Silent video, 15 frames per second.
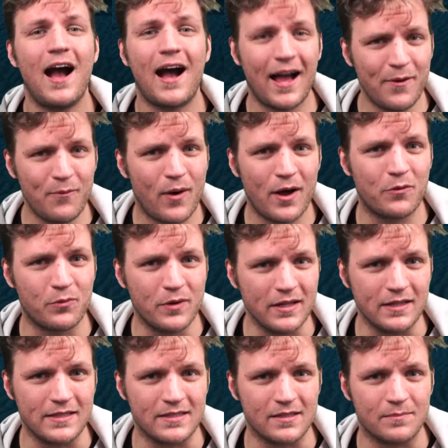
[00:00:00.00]
I want
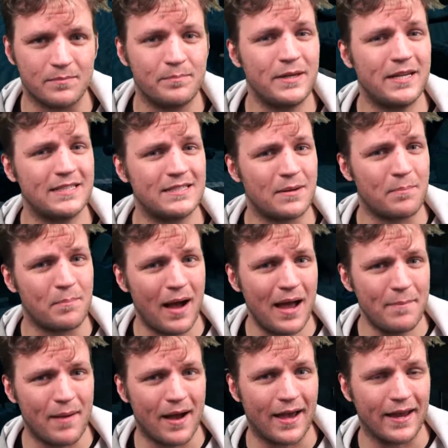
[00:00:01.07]
realism, because in
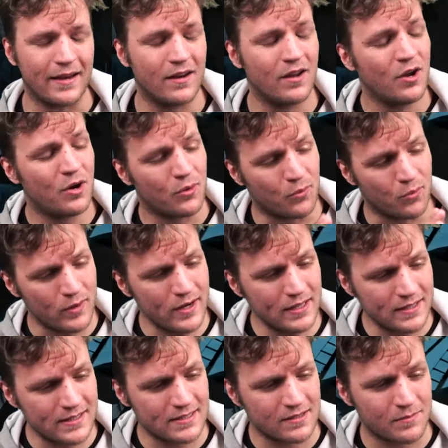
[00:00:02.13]
my mind,
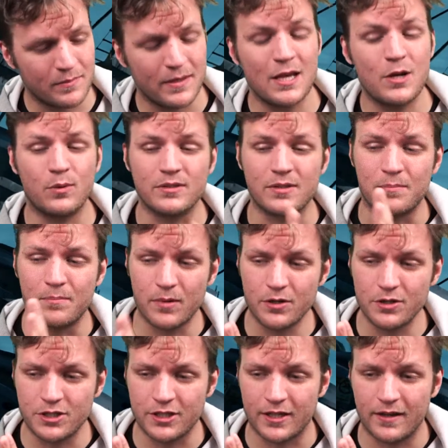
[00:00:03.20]
realism equals
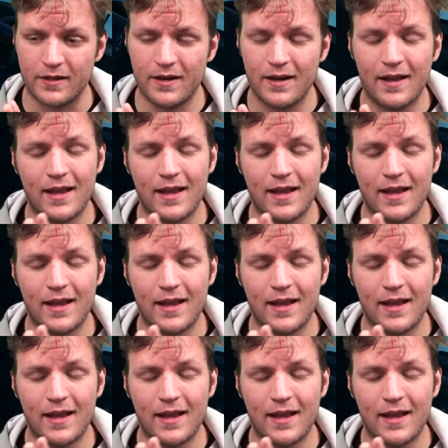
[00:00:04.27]
immersion.